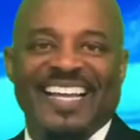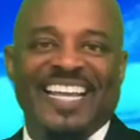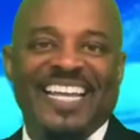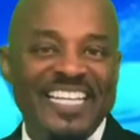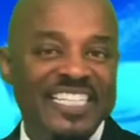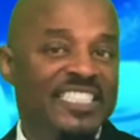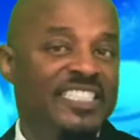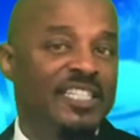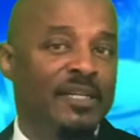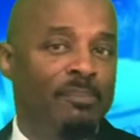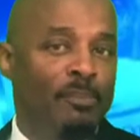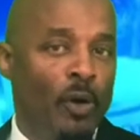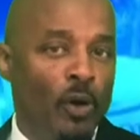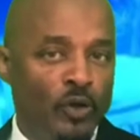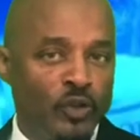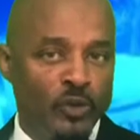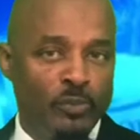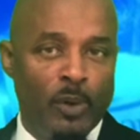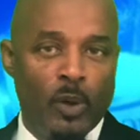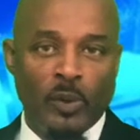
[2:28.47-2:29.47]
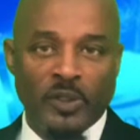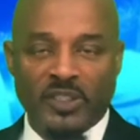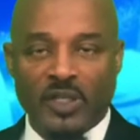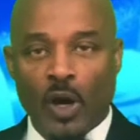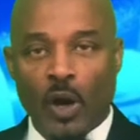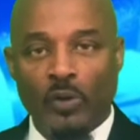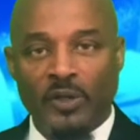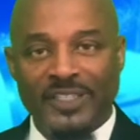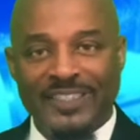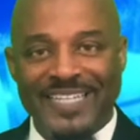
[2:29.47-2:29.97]
His submersible was
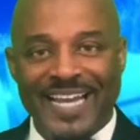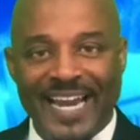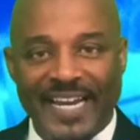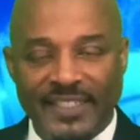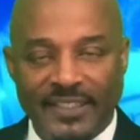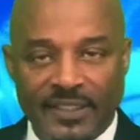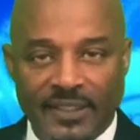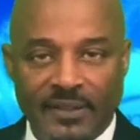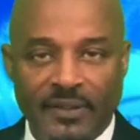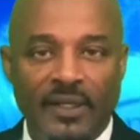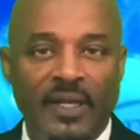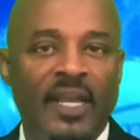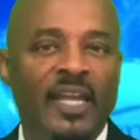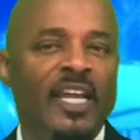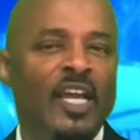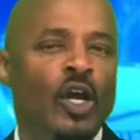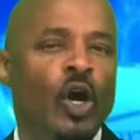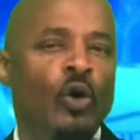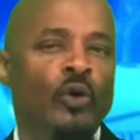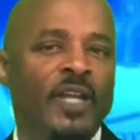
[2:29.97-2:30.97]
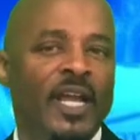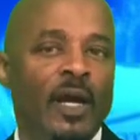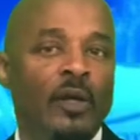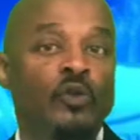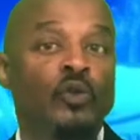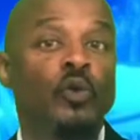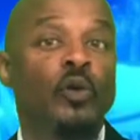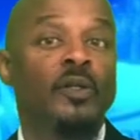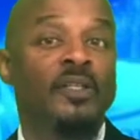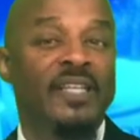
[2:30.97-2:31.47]
called a Titan. It could go
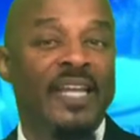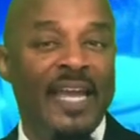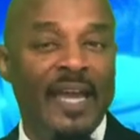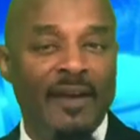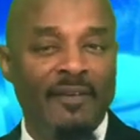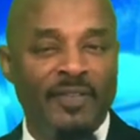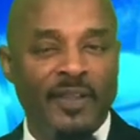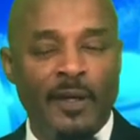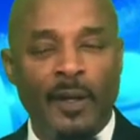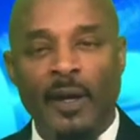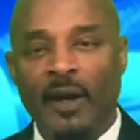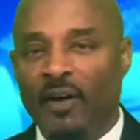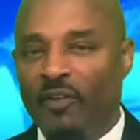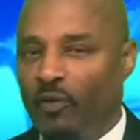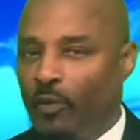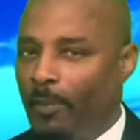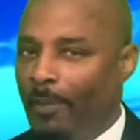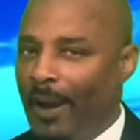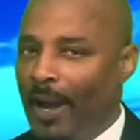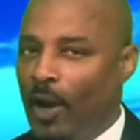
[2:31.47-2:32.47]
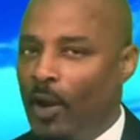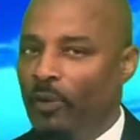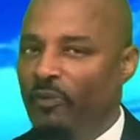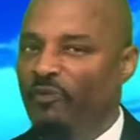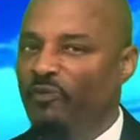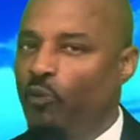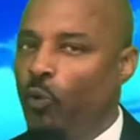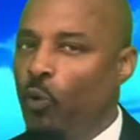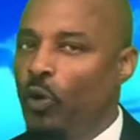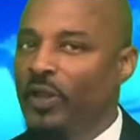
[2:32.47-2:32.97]
down to a depth of
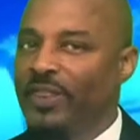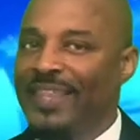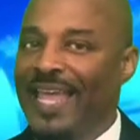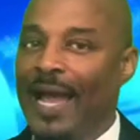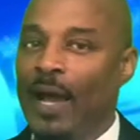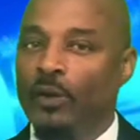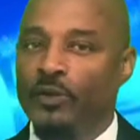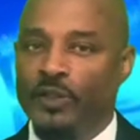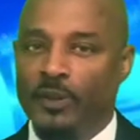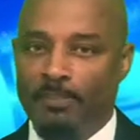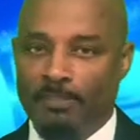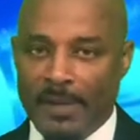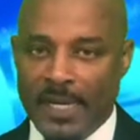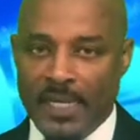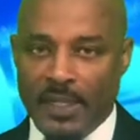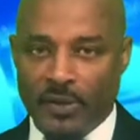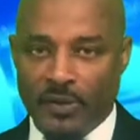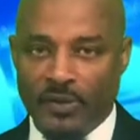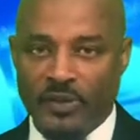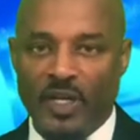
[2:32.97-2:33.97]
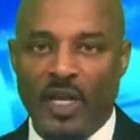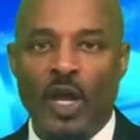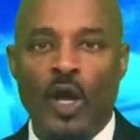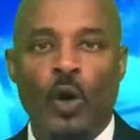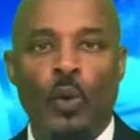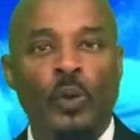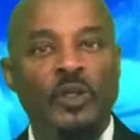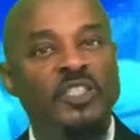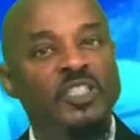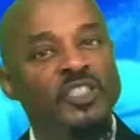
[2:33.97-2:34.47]
about 4,000 meters,
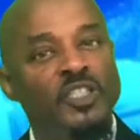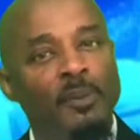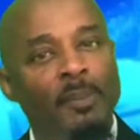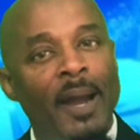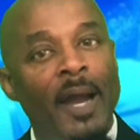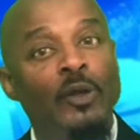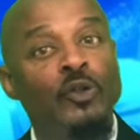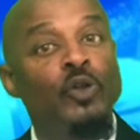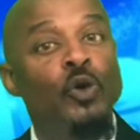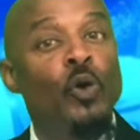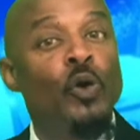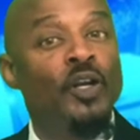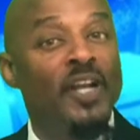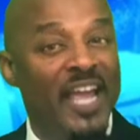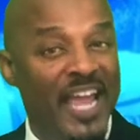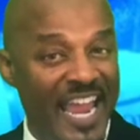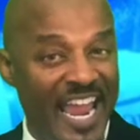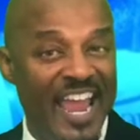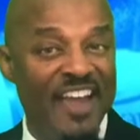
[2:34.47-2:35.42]
which is about two and a